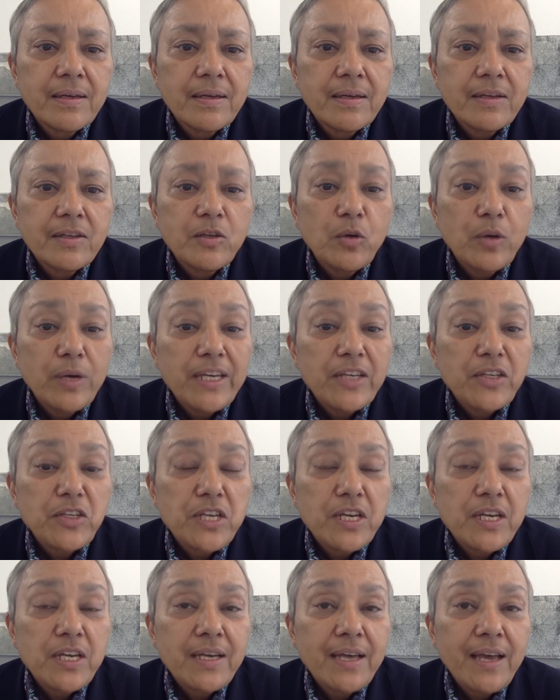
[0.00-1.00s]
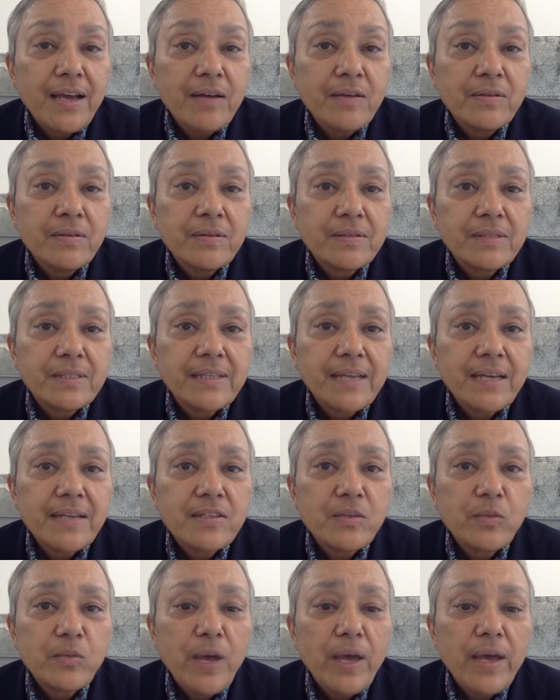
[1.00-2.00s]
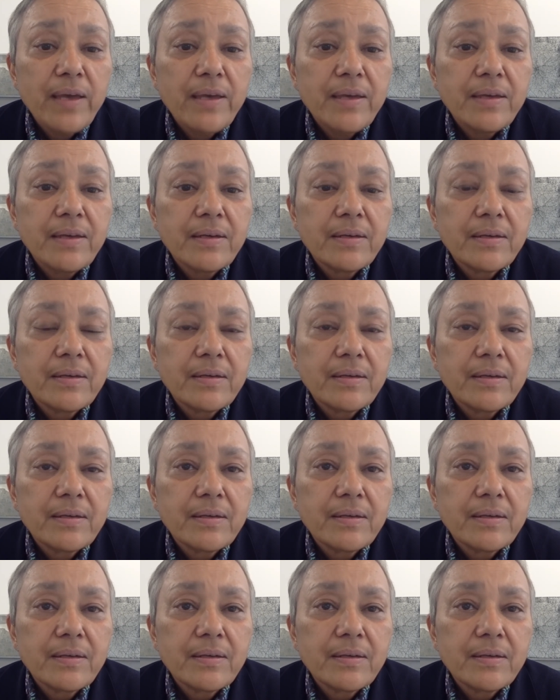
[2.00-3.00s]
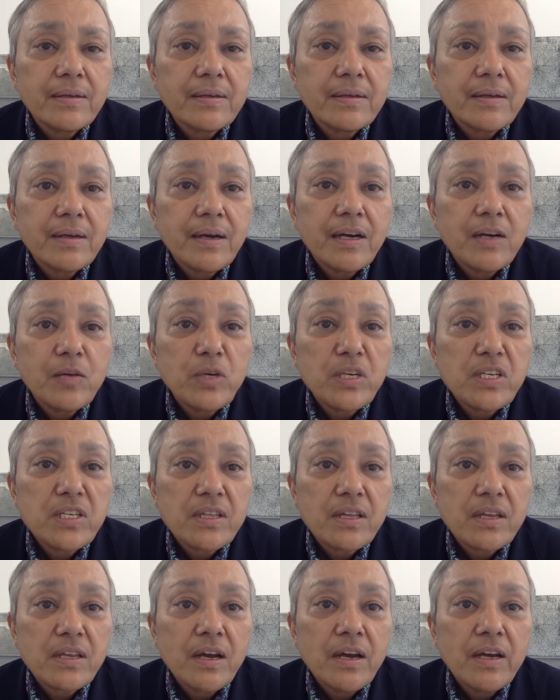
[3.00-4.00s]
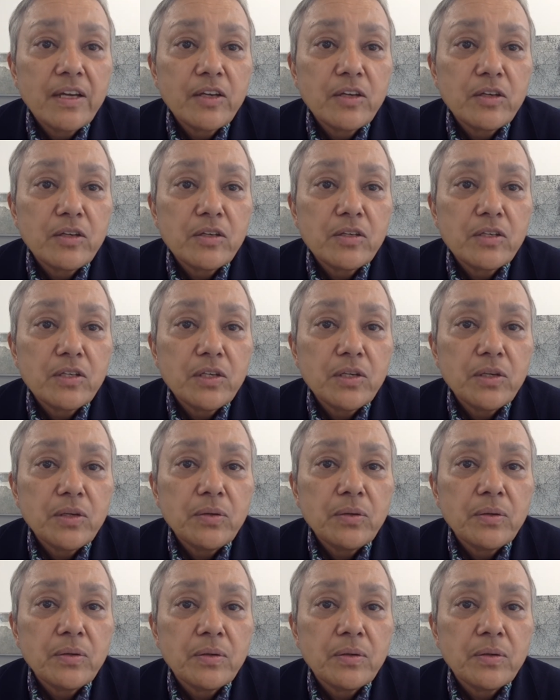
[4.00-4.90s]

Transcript: You're itching now to get away. I wish that I could too.